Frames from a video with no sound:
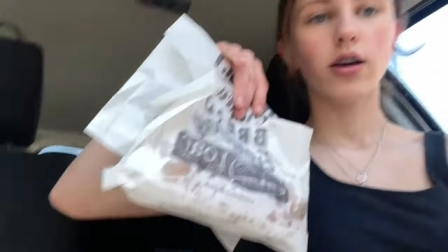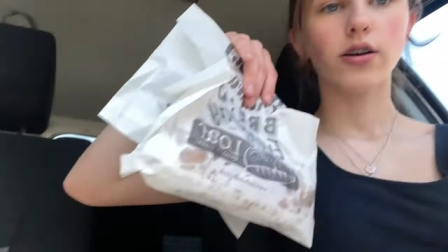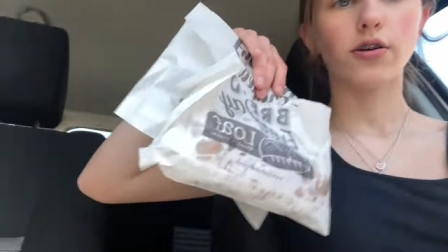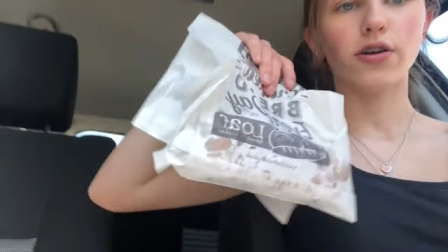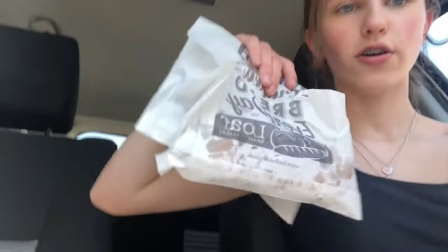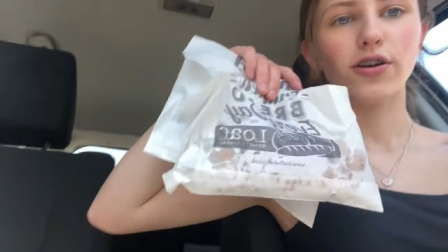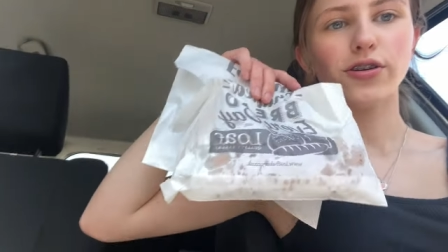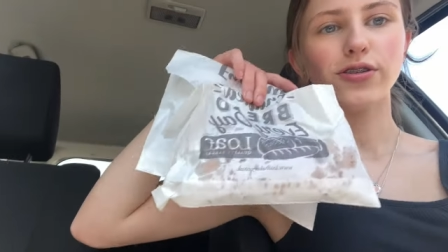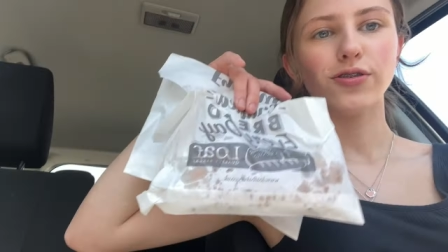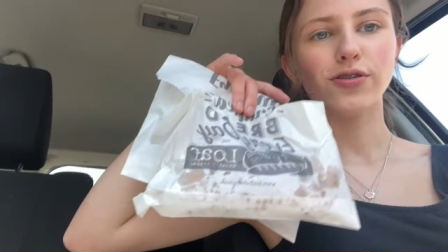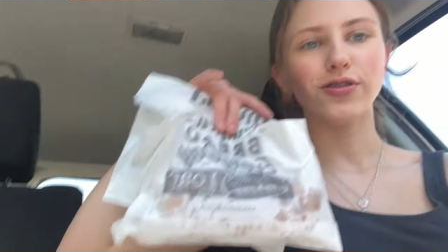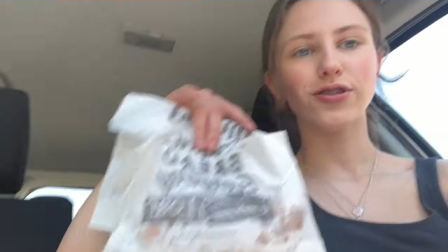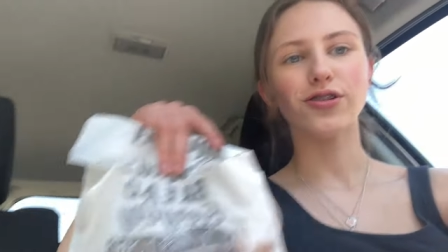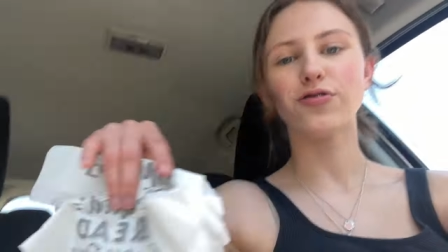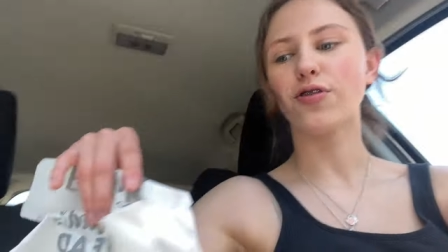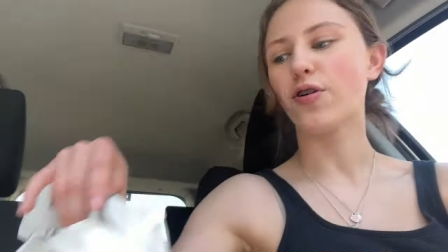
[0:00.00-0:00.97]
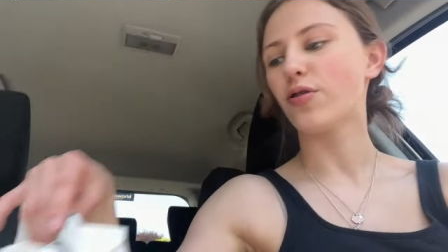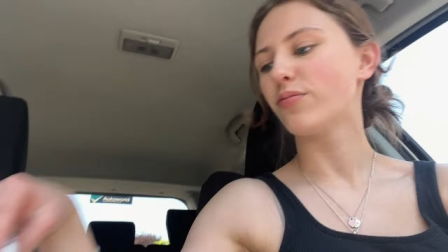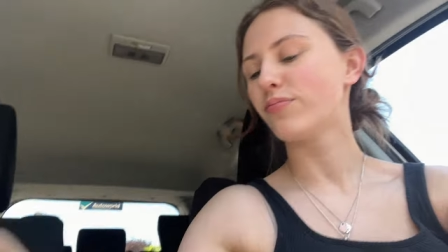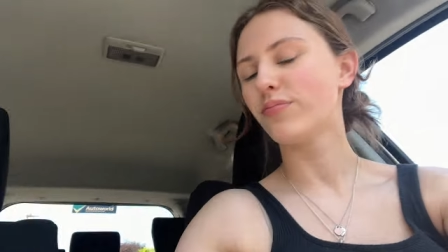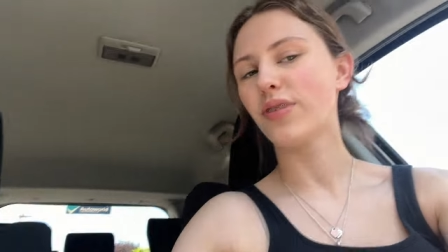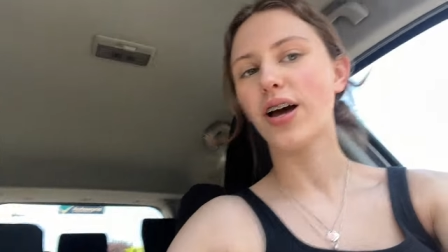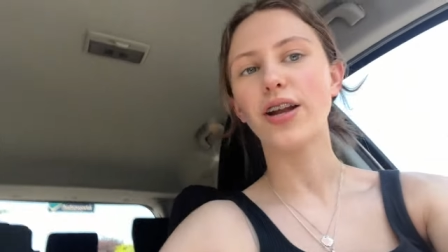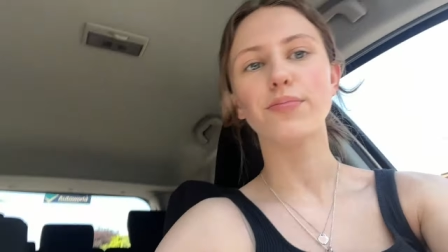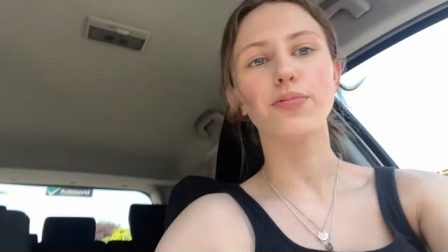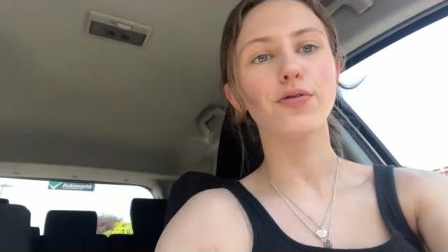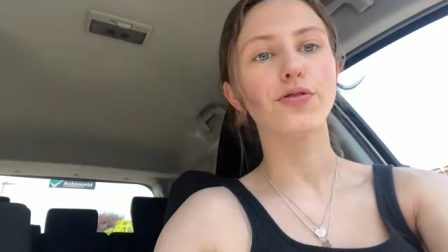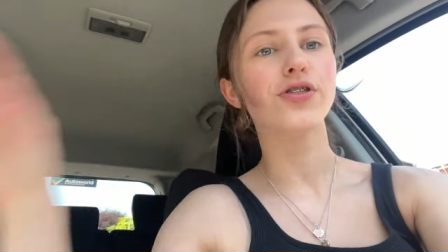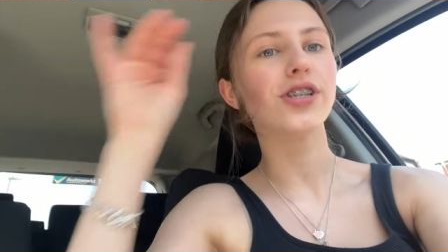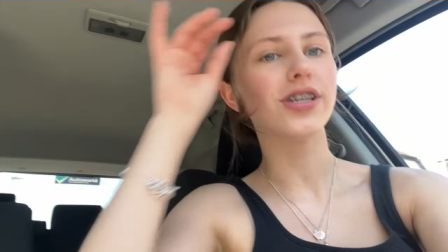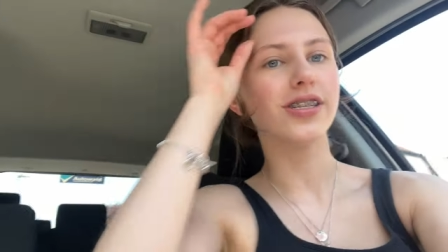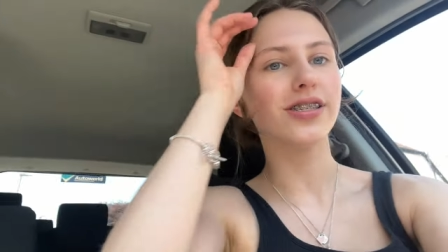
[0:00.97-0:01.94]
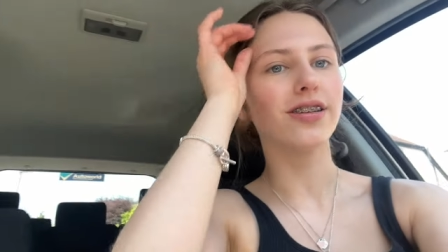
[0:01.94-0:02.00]
For sausage roll and a
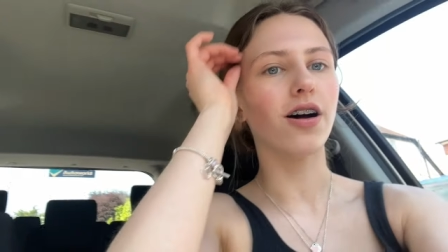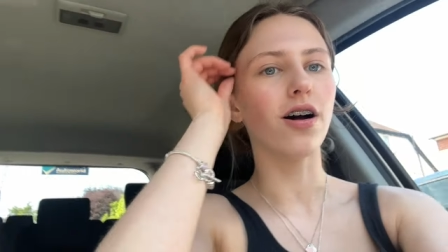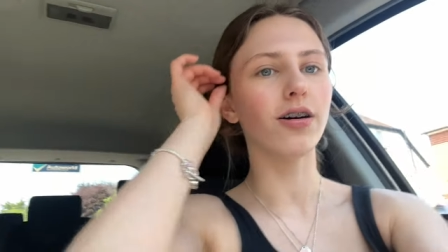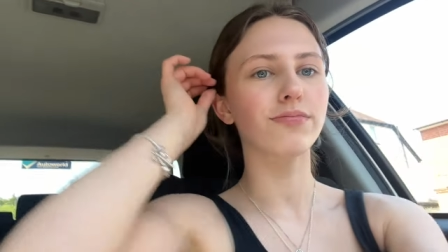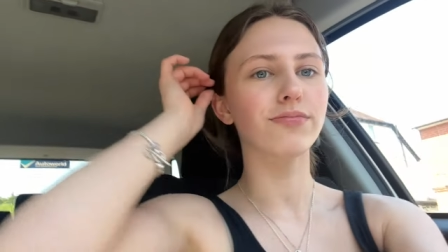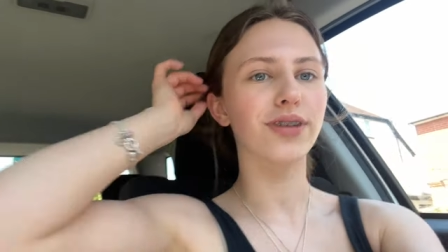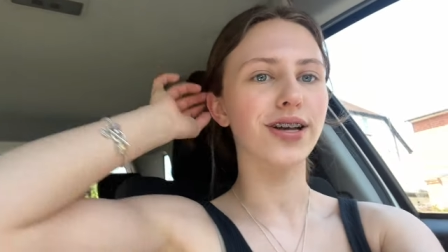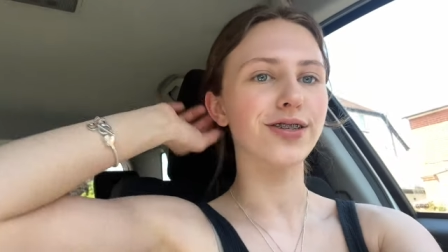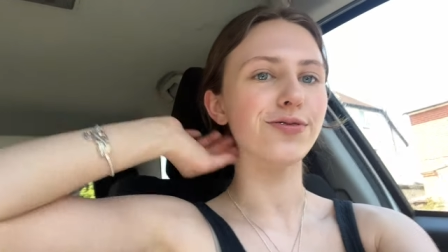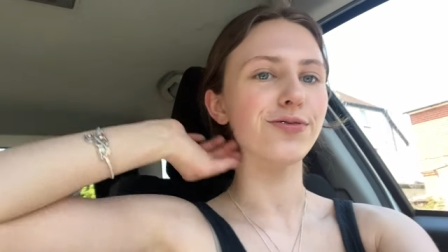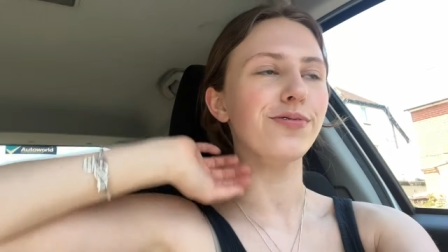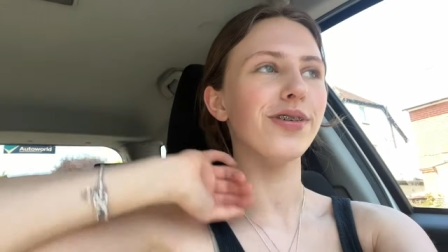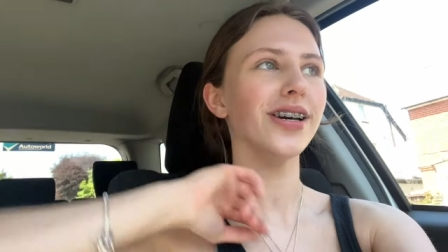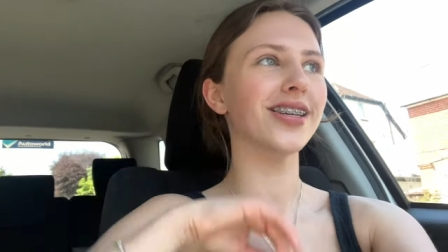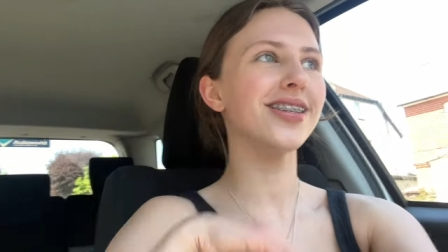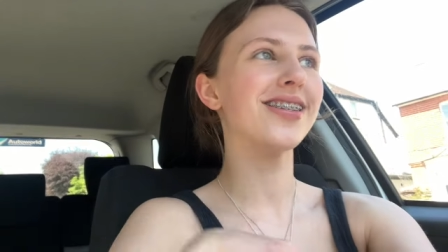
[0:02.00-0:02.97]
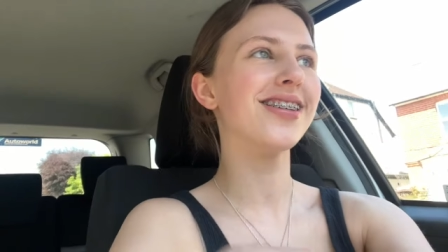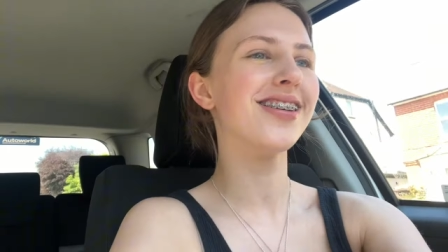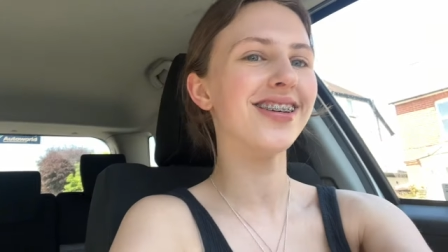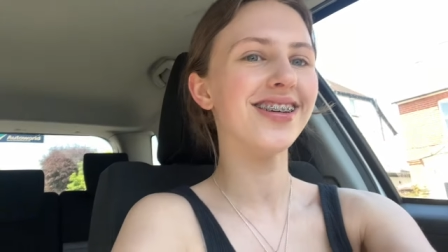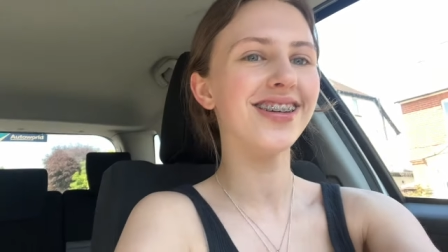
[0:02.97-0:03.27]
Portuguese tart, as always.